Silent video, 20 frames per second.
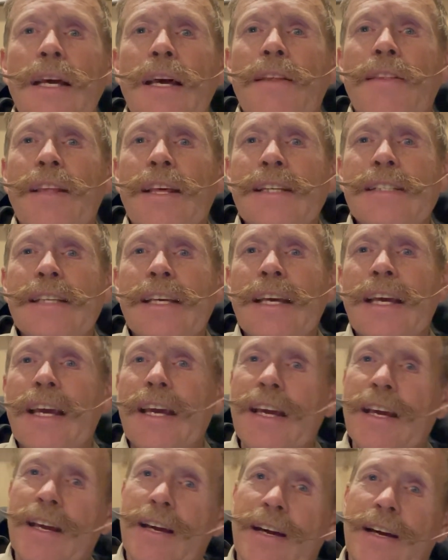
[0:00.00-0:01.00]
they say,
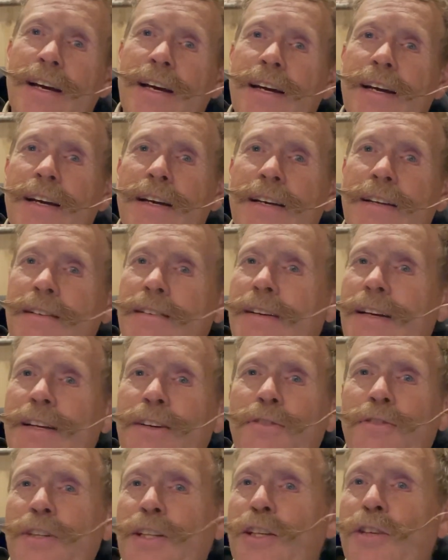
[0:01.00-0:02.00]
hey, I, I
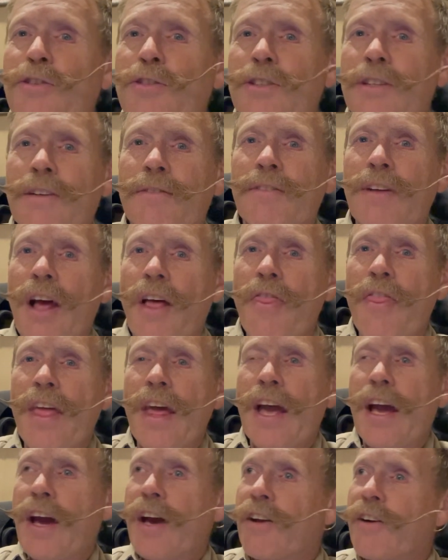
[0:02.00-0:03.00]
don't think you should have done
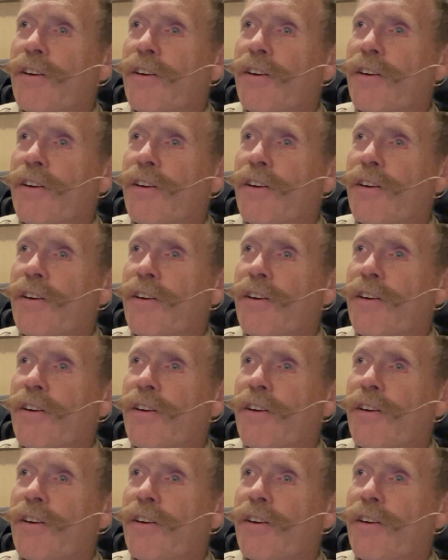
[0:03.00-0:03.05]
that,